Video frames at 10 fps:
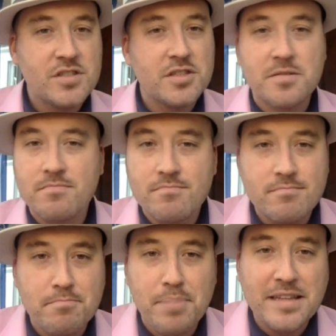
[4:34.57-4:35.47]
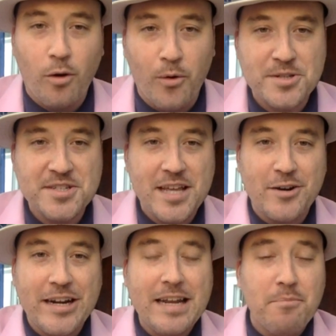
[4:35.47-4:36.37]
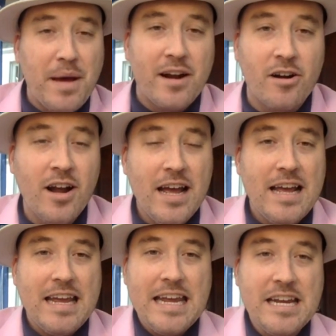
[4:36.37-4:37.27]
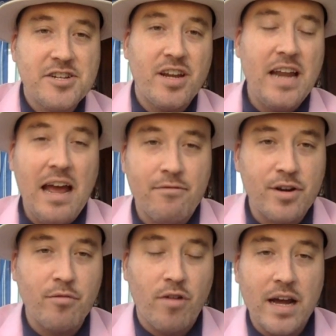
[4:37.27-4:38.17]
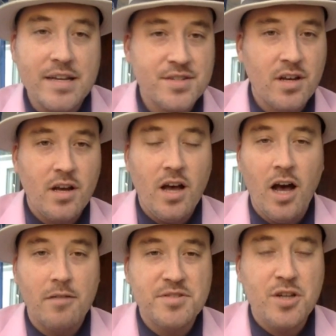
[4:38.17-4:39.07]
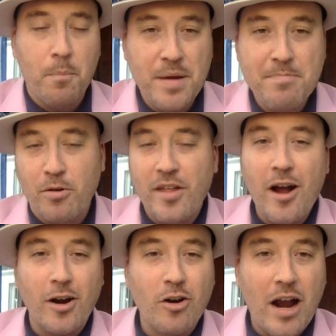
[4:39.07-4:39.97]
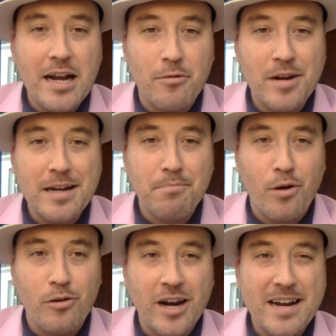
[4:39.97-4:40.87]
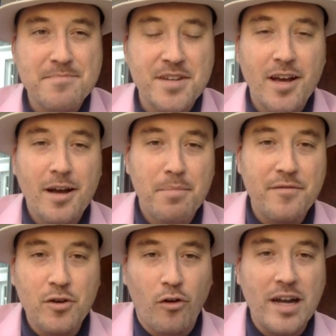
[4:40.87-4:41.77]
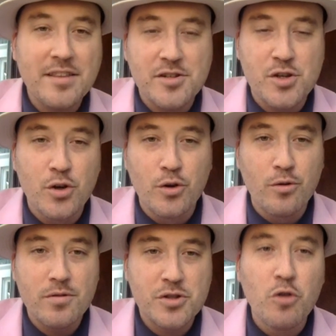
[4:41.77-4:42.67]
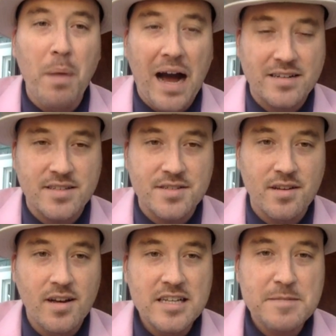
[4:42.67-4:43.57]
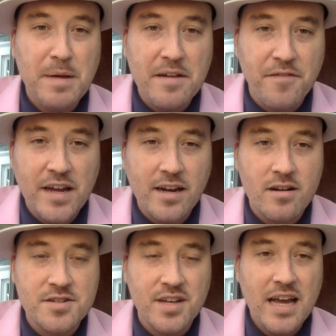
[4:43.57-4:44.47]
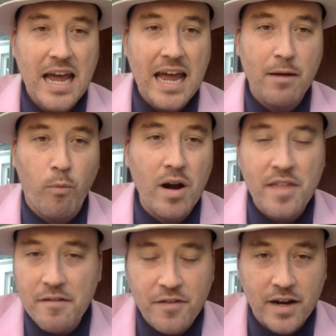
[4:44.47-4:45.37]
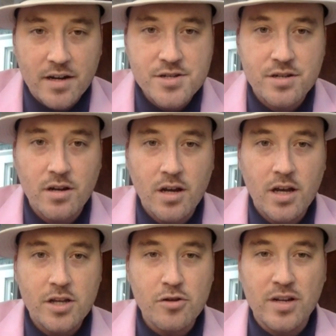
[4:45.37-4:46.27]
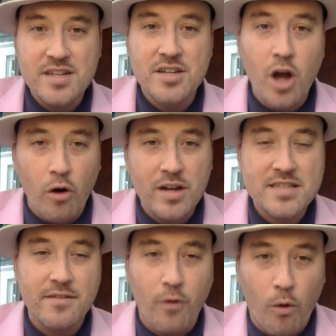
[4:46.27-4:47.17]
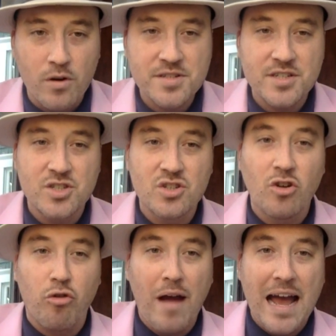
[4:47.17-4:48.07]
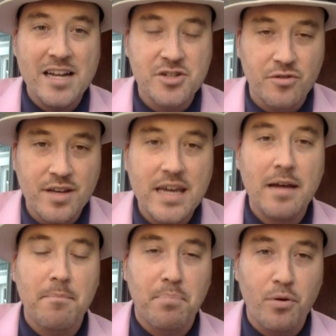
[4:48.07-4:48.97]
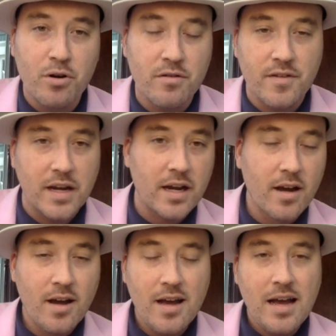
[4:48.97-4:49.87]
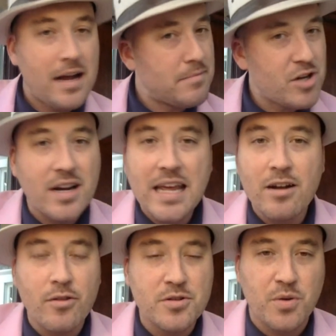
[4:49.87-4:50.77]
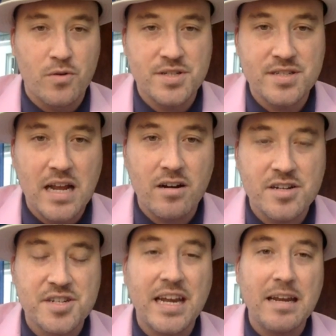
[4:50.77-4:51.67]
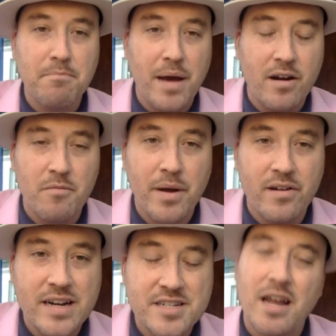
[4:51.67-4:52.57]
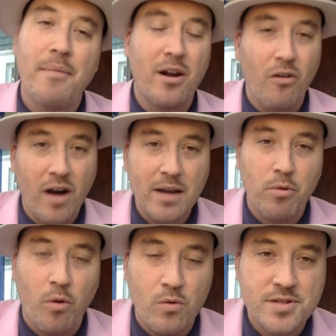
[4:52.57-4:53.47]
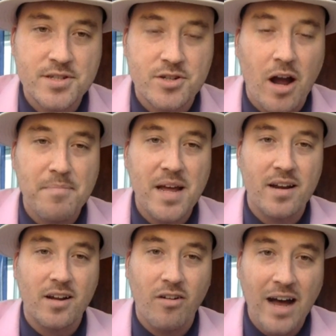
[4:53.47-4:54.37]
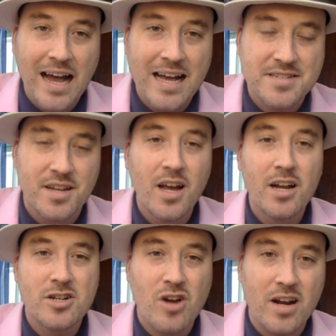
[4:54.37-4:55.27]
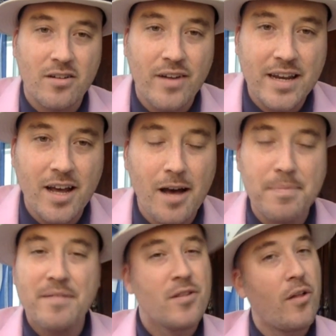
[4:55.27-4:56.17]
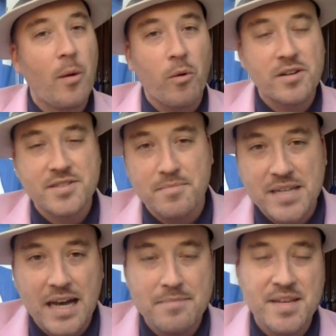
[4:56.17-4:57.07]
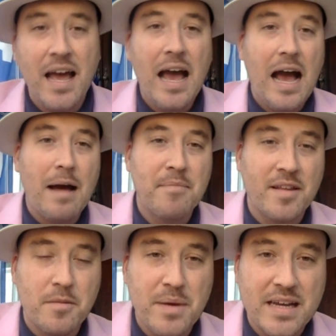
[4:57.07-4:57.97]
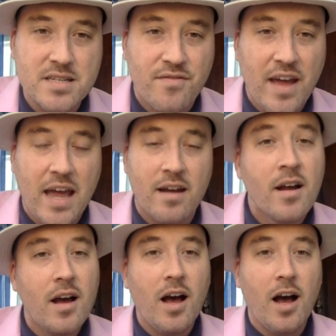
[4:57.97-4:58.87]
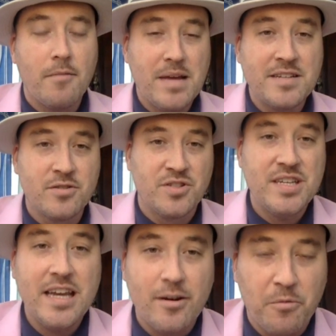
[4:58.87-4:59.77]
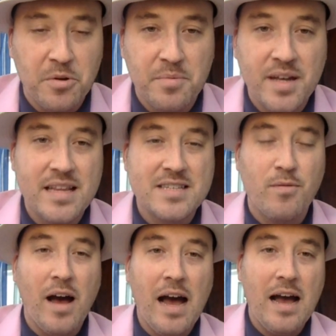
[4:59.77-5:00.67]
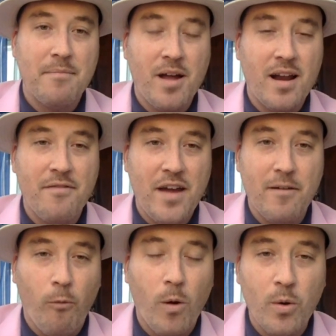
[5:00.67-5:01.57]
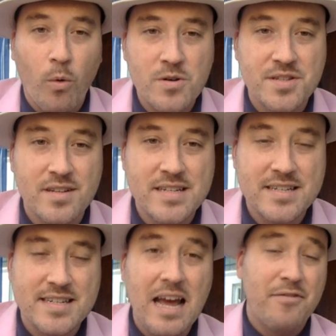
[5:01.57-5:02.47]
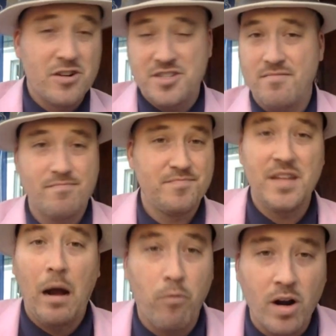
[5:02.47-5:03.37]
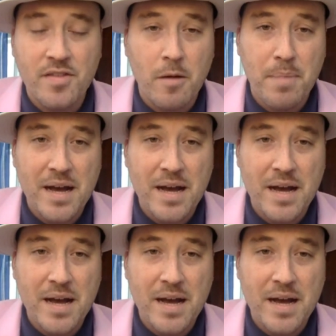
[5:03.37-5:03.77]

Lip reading: just pick the horses that are getting better each and every race. Some people, they aren't great at reading programs, but if you look at the two boxes, speed figures and where they finished, you can notice if a horse is gradually improving. I'm trying to hit on those horses that are just getting better and better each time. I don't like when horses drop down in class to try to clean up, even though that works sometimes. I'm not the biggest fan. As you'll see in a little bit, that's why I'm not a fan of one horse in the distaff. They're just not running their